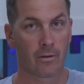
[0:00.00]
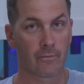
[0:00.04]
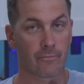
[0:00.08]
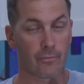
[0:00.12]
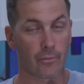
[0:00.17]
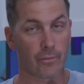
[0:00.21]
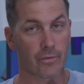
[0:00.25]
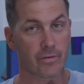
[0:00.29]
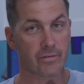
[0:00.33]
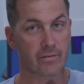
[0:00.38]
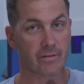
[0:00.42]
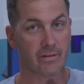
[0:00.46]

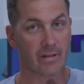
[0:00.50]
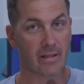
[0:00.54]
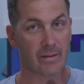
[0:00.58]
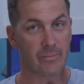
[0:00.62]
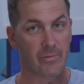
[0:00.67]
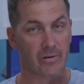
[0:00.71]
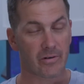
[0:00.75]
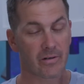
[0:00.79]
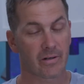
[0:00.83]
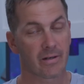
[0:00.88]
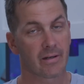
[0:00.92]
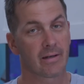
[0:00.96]
Full
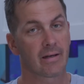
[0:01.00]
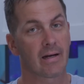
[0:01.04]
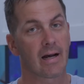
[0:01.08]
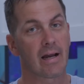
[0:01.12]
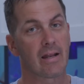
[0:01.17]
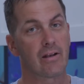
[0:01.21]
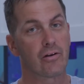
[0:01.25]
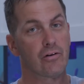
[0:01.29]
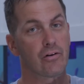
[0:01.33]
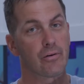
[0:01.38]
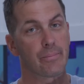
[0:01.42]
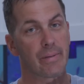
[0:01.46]
disclaimer, I
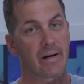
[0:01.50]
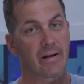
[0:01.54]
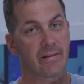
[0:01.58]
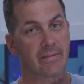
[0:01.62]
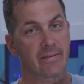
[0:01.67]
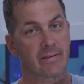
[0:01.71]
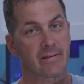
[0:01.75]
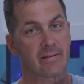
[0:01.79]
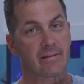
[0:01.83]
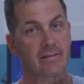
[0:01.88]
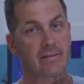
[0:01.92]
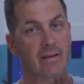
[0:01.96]
knew about
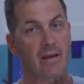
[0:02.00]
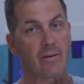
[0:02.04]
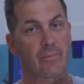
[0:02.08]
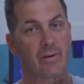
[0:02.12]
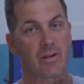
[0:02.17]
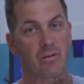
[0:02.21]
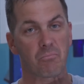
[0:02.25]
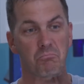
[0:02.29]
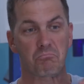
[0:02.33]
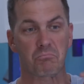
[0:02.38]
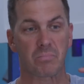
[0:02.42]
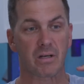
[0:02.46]
this
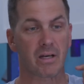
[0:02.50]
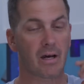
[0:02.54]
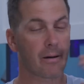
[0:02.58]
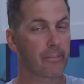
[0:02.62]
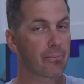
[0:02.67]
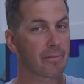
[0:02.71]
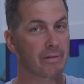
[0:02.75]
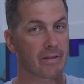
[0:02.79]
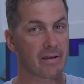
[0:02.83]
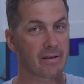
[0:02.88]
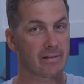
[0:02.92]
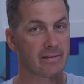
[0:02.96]
coming a
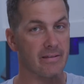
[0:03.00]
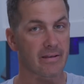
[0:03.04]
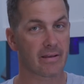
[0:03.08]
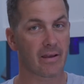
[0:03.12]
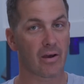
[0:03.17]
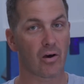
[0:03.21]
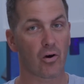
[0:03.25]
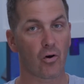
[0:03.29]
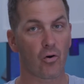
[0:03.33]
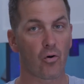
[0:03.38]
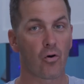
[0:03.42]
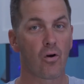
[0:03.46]
couple days
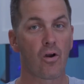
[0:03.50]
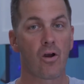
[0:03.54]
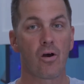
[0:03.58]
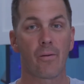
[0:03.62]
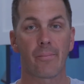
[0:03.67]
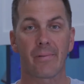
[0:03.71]
ago,